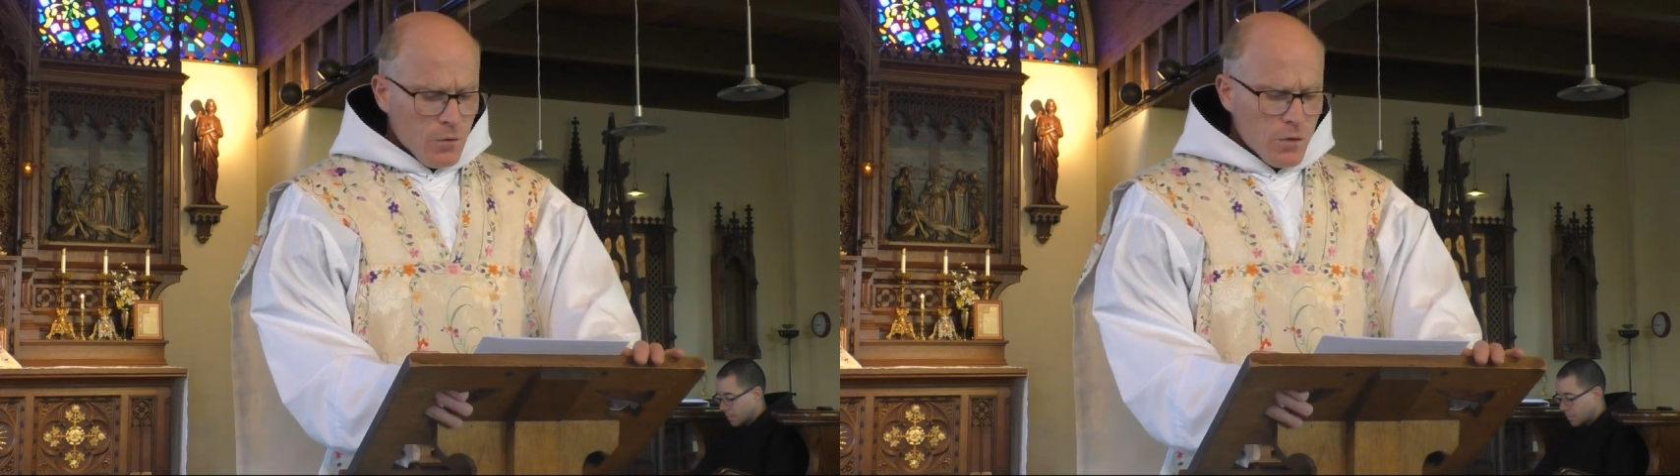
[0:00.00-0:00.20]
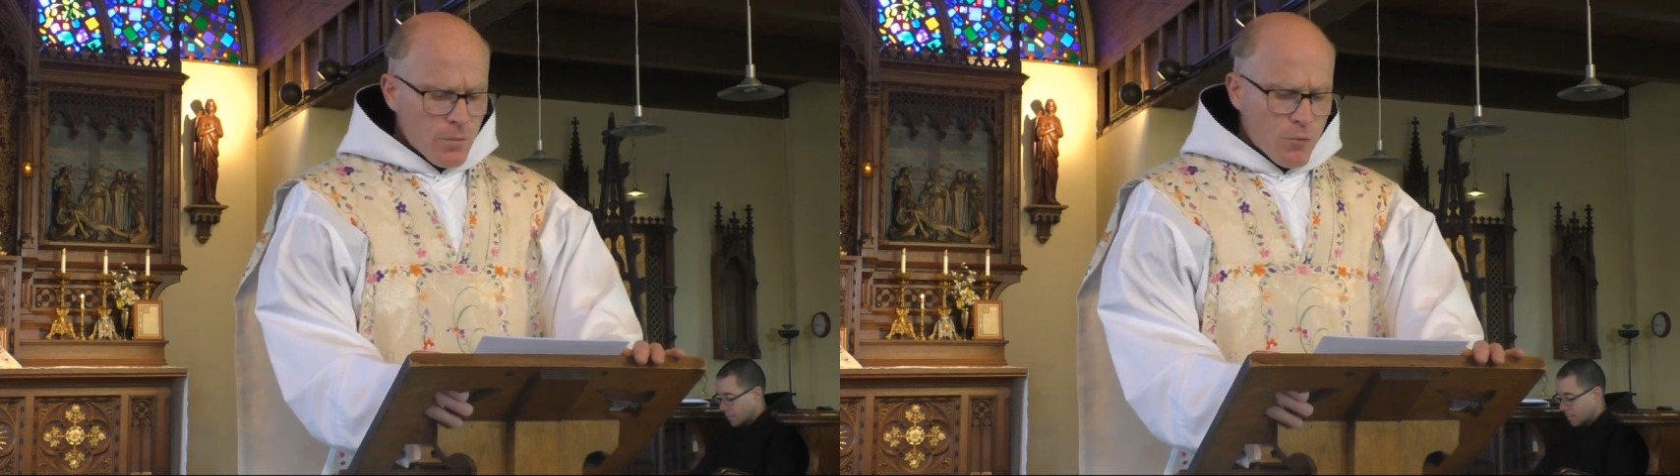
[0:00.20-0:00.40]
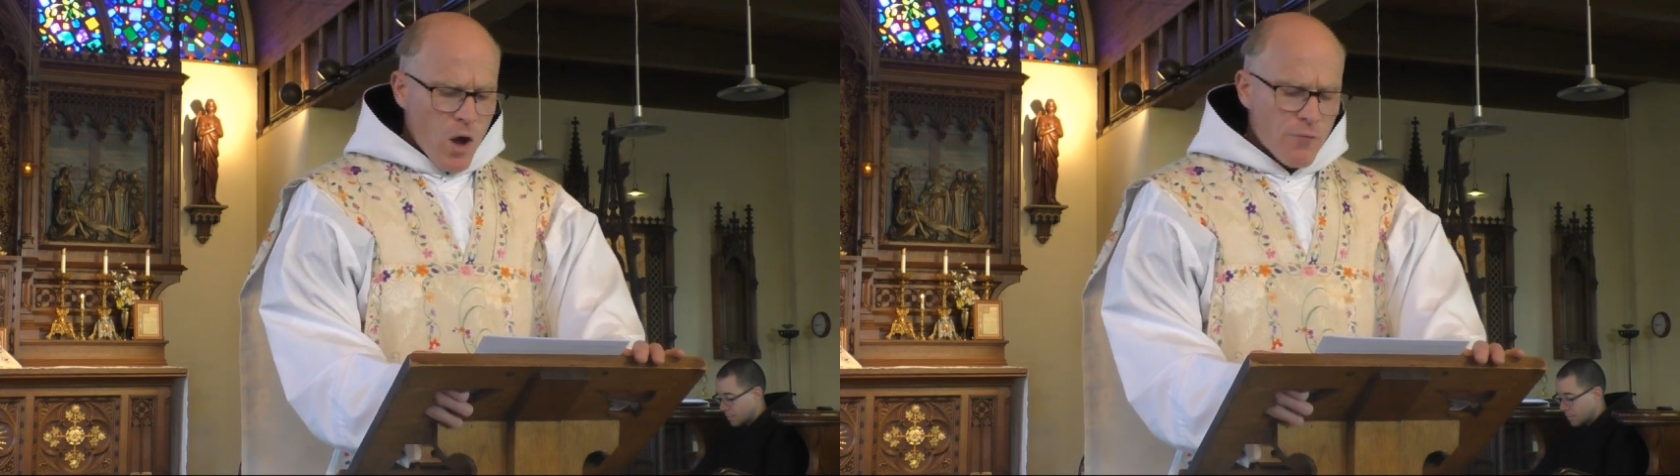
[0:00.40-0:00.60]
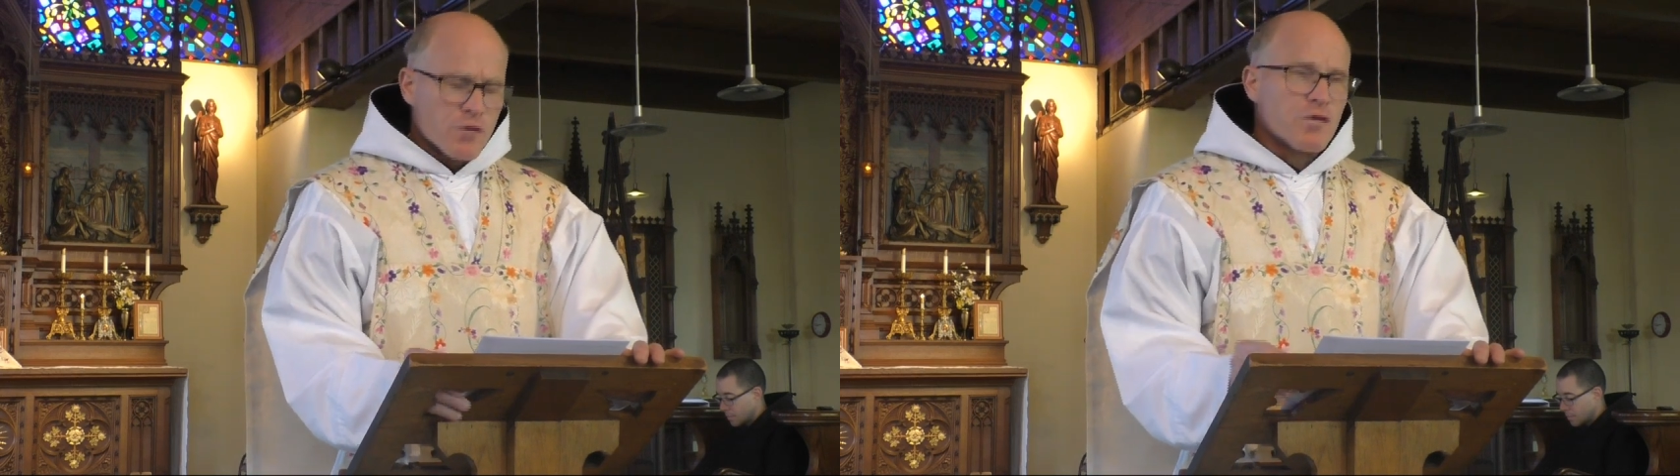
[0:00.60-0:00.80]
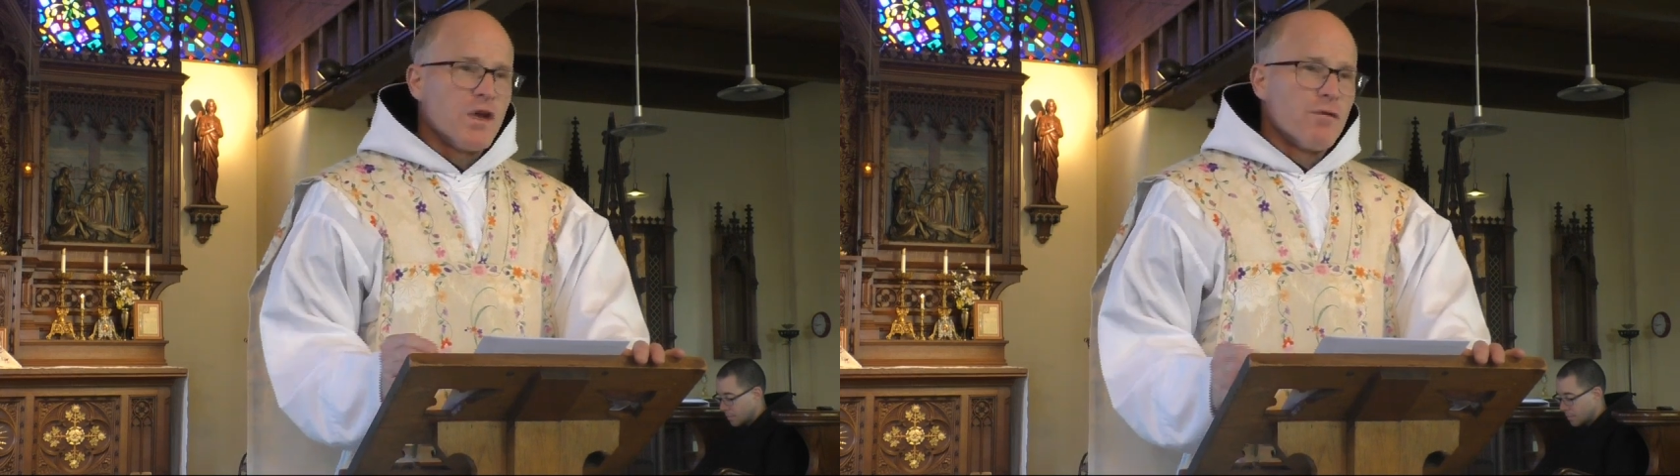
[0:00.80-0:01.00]
The
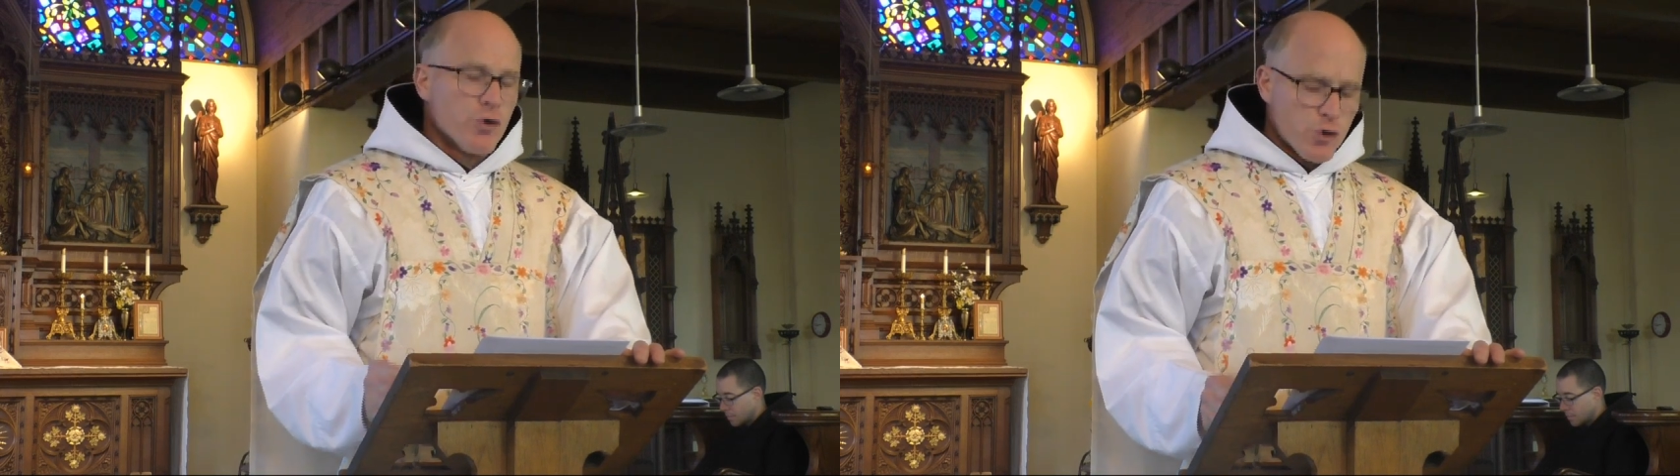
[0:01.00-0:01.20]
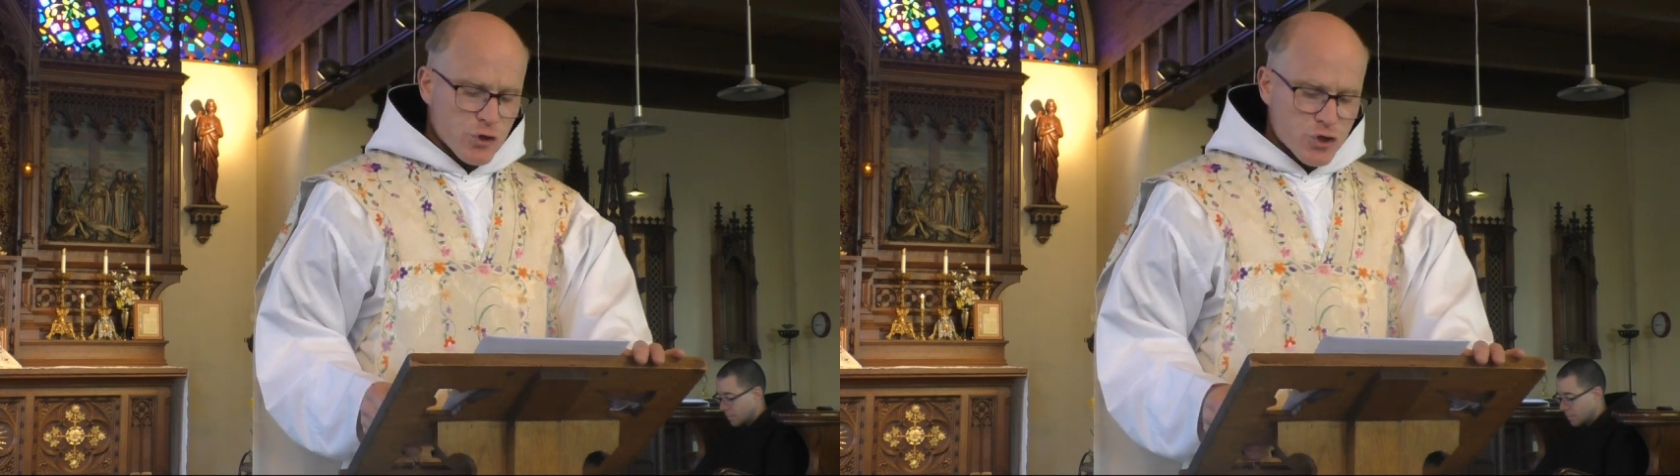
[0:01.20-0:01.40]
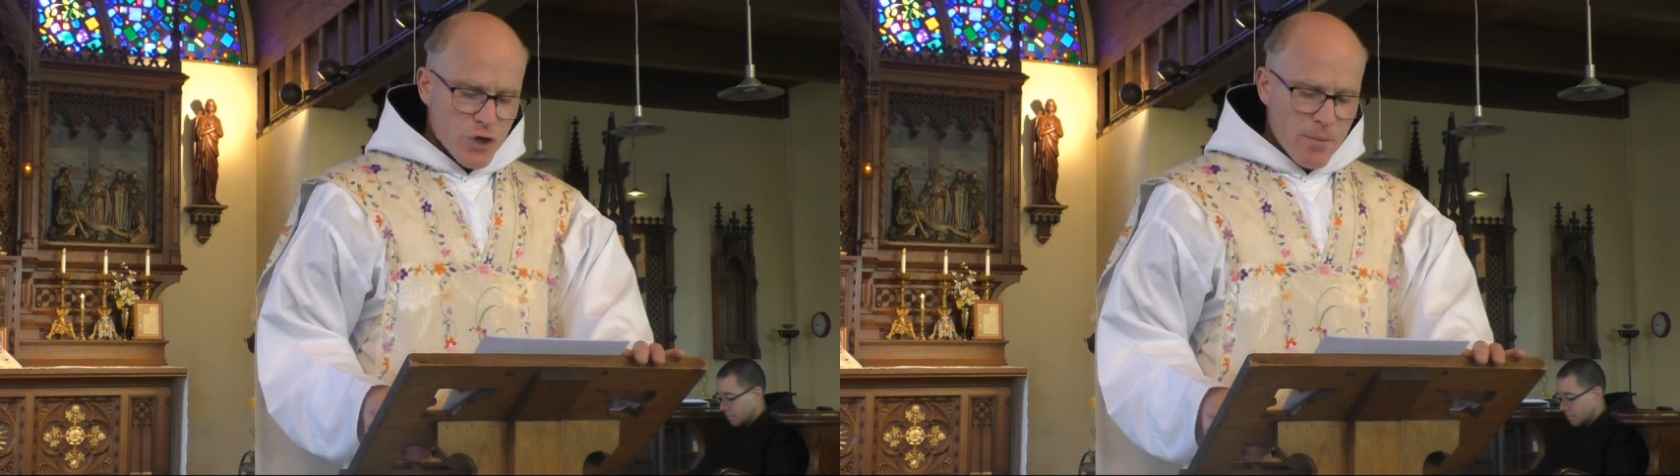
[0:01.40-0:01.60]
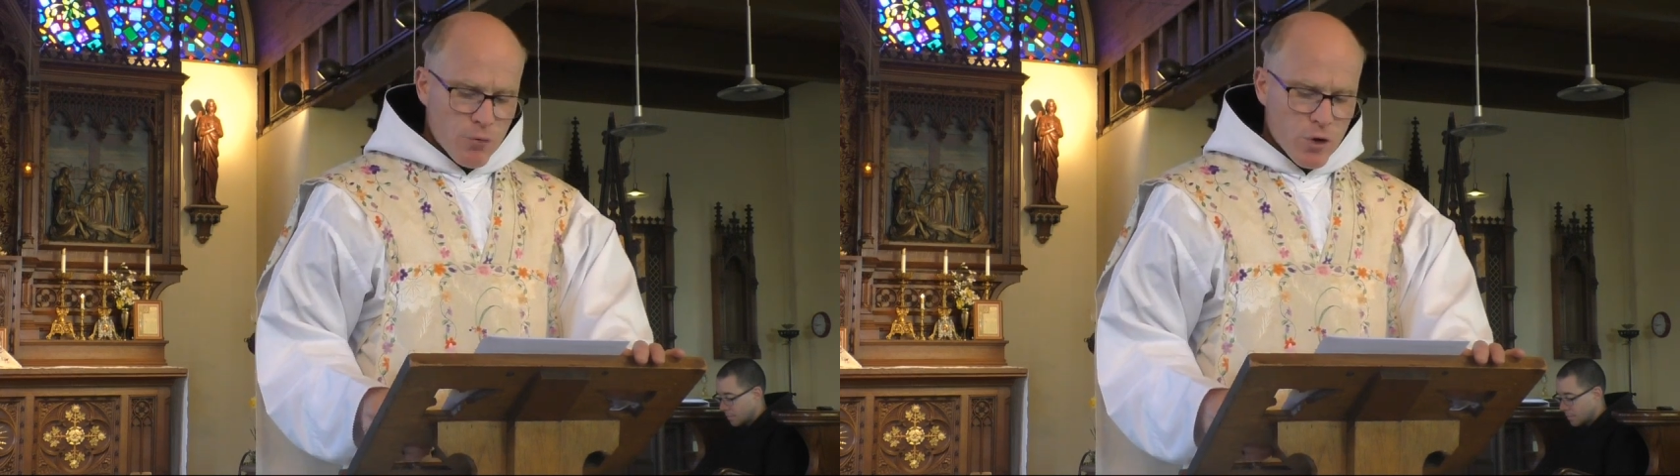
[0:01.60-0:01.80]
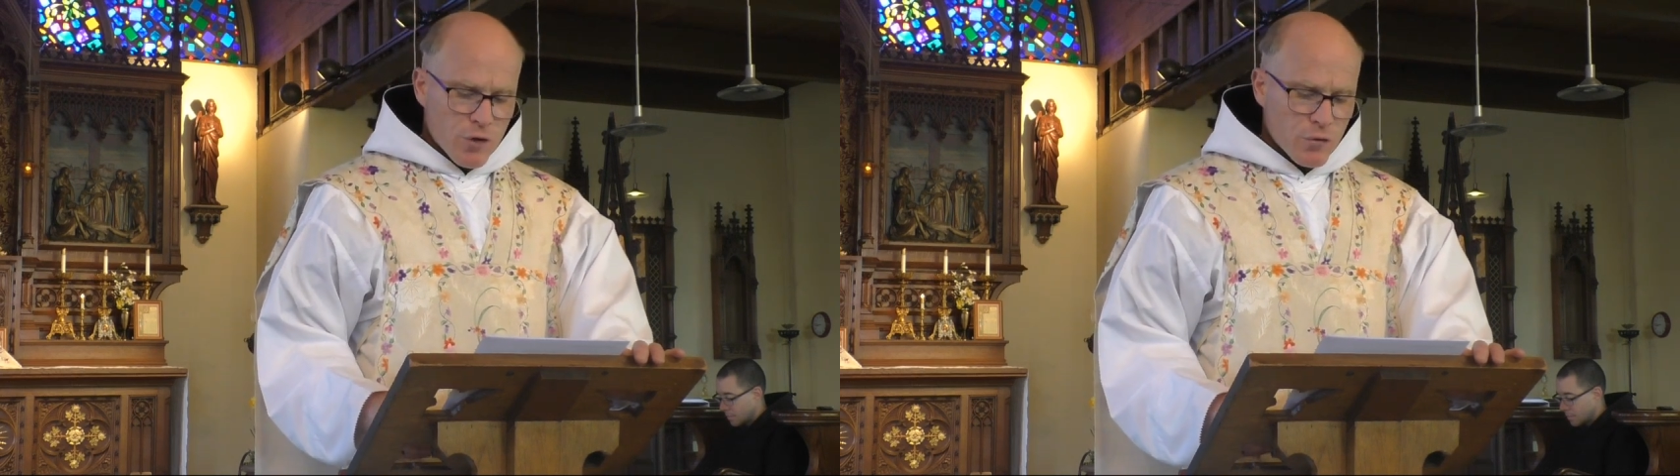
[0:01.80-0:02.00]
prophecy of the Good
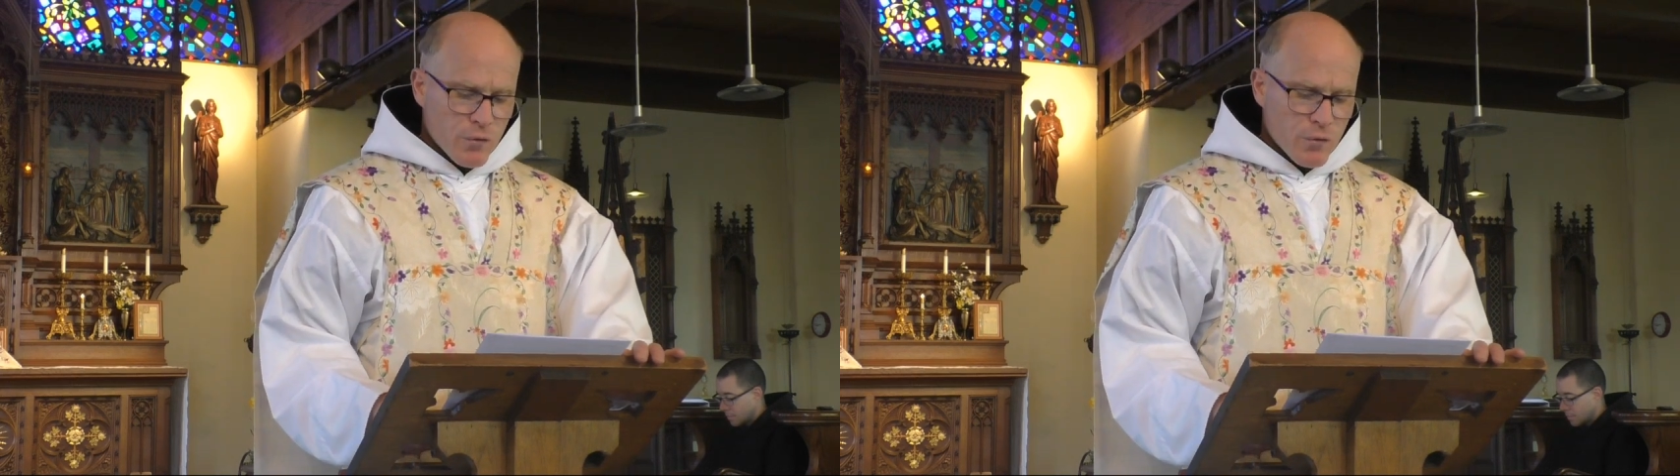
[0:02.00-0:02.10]
Shepherd is